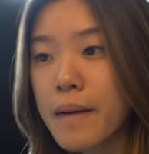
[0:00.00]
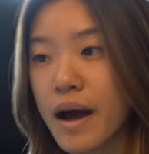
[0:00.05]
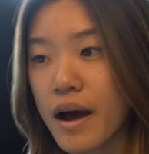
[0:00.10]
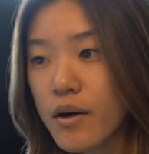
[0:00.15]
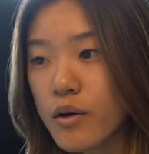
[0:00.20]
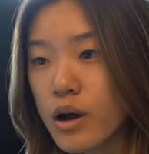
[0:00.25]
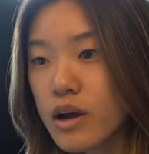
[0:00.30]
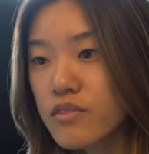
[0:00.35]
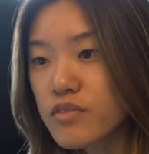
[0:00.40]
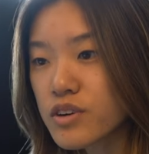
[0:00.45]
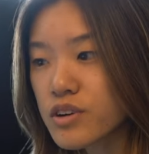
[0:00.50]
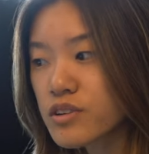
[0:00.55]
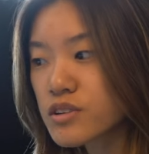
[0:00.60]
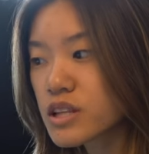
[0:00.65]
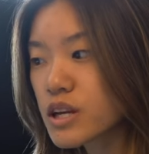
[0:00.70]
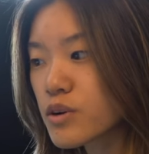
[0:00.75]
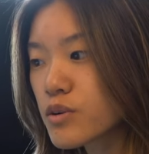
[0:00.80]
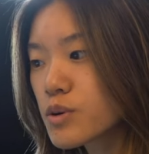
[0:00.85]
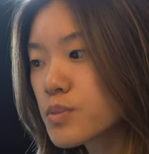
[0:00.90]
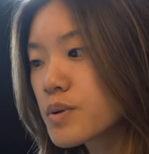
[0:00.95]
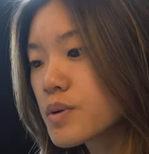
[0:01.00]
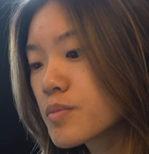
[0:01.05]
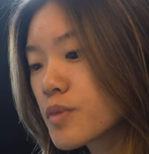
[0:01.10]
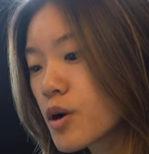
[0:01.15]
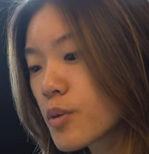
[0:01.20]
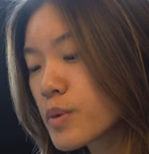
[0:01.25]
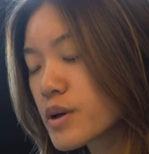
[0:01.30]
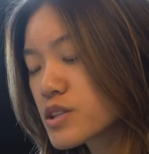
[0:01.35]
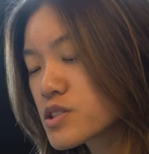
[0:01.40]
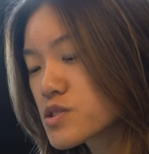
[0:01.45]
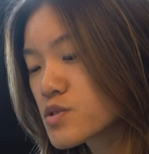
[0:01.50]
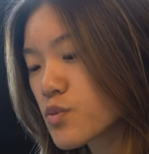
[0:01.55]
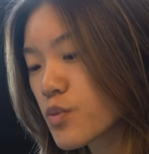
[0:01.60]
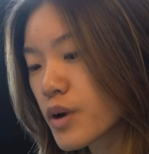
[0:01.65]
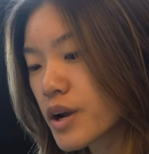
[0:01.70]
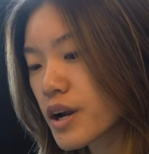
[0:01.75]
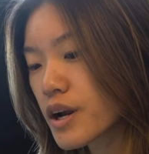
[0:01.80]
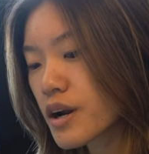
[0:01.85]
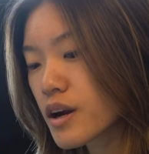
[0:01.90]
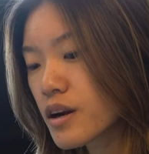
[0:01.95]
However, there would be moments
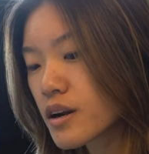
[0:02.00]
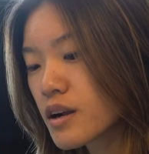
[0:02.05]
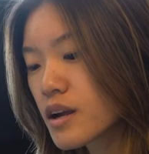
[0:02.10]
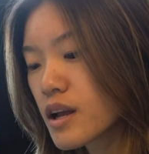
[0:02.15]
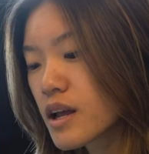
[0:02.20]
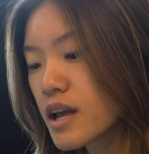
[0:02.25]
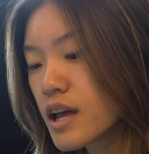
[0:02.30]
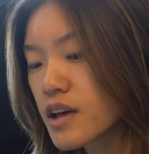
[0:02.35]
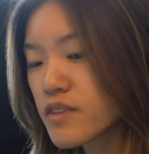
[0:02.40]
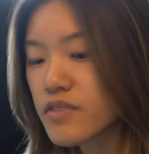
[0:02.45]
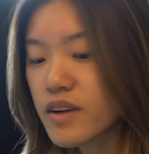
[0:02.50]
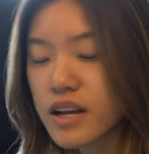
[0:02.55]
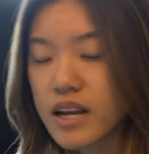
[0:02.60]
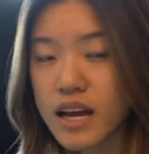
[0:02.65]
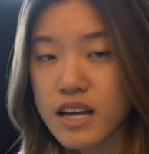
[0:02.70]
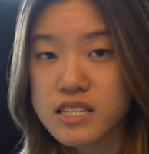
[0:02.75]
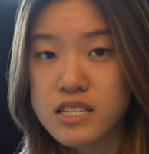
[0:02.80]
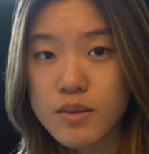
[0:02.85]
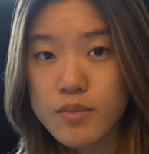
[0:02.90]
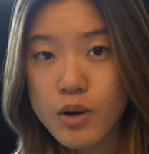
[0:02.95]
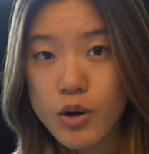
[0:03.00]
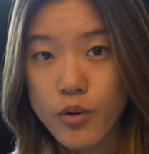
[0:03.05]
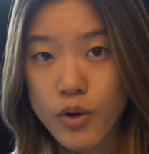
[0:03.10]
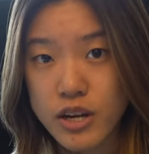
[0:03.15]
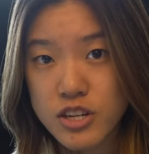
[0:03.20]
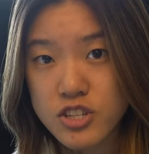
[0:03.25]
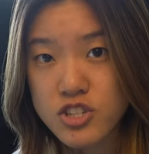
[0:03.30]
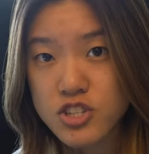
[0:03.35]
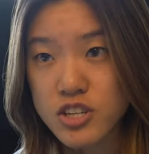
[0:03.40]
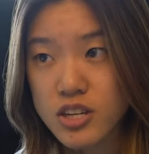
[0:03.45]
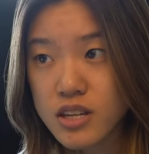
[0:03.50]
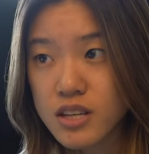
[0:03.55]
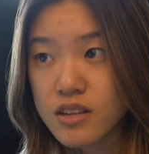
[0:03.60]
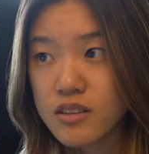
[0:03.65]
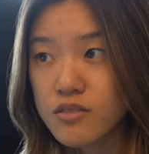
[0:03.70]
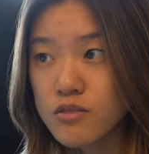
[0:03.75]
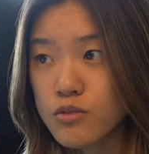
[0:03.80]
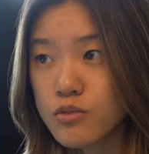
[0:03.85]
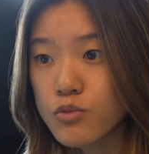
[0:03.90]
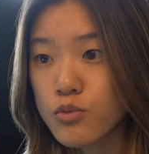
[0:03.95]
where if I'd ask him a
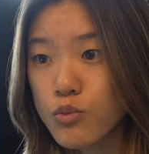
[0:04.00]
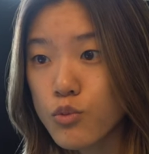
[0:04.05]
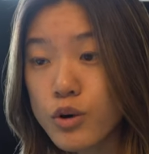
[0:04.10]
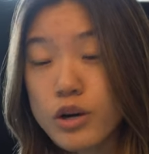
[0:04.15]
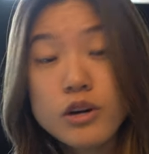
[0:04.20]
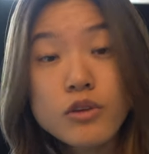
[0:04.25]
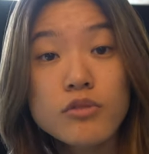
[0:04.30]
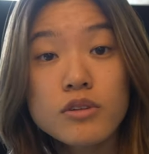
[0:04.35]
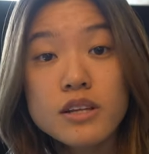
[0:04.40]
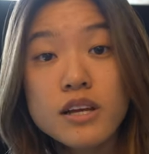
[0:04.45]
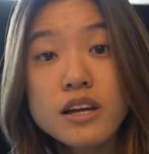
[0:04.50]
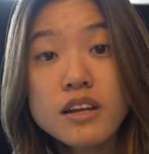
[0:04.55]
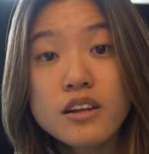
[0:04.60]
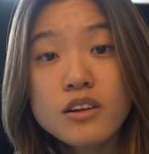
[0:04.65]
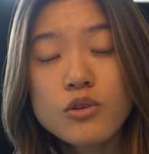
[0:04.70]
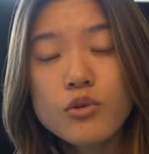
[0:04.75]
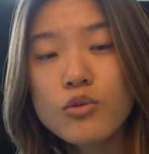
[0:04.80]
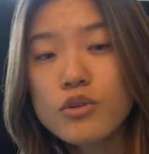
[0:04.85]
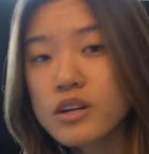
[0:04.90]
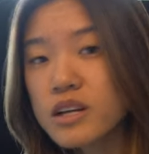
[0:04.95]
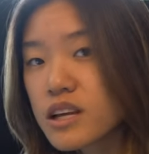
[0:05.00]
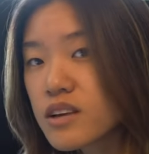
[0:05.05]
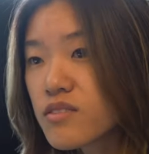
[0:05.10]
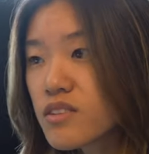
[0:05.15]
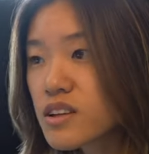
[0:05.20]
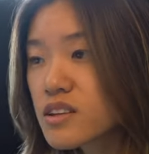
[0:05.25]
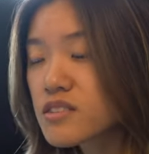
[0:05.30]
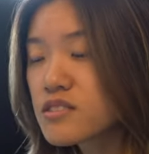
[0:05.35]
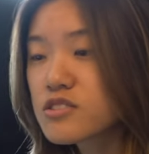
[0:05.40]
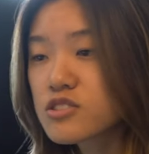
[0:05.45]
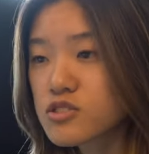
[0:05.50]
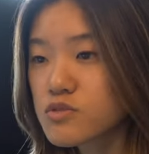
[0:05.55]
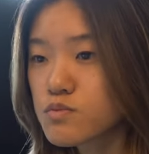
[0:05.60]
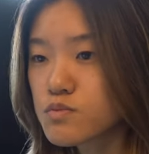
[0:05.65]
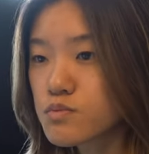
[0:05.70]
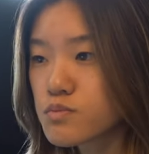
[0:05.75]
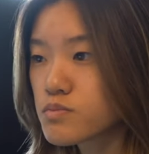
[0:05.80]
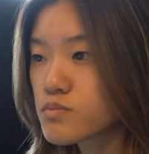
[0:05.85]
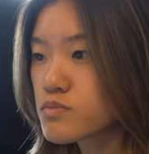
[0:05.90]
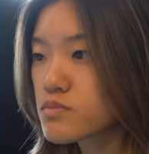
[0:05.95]
question, work related or even
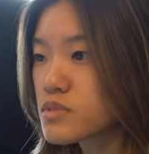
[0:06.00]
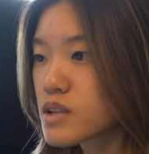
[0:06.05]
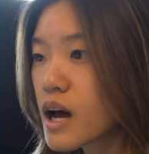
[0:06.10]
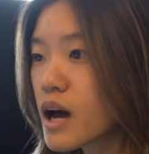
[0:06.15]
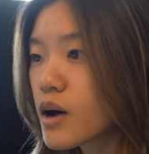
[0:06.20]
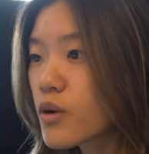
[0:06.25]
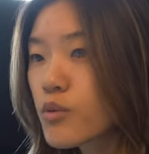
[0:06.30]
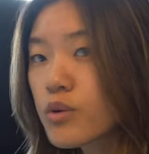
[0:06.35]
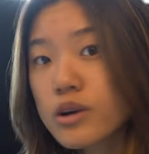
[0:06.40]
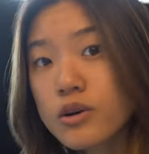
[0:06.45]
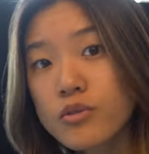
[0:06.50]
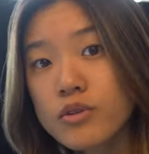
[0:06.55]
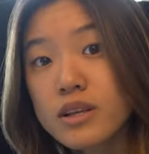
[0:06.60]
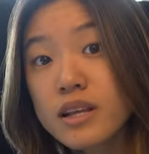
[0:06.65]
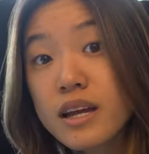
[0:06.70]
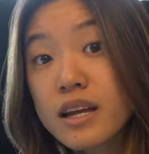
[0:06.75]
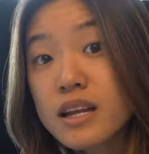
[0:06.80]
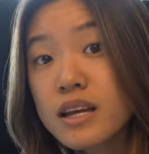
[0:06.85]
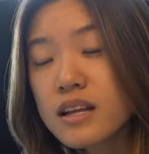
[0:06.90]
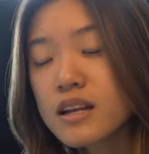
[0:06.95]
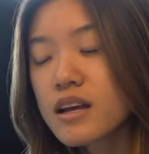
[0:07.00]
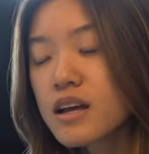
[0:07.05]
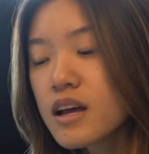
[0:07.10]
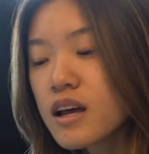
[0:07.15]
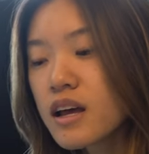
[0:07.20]
not work related,